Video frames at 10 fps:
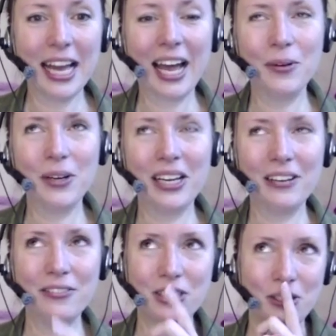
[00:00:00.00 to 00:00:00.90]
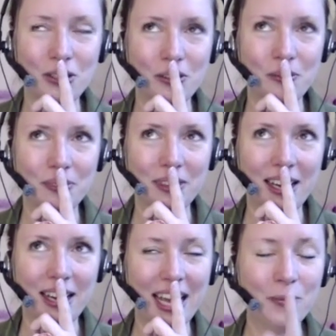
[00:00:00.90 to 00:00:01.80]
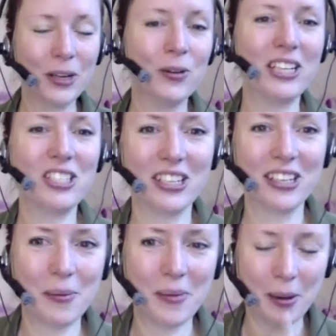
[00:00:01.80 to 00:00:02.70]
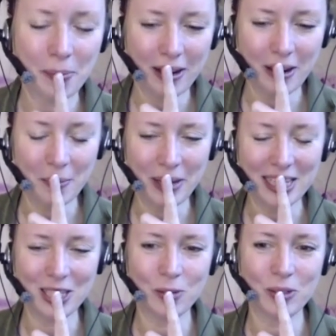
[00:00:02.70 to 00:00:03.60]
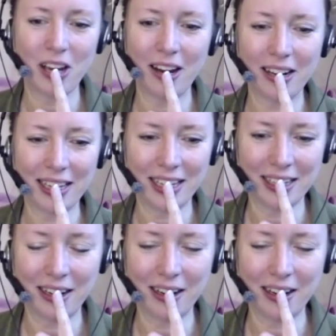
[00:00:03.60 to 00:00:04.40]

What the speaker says: I would love to, I had one question come up as you were talking.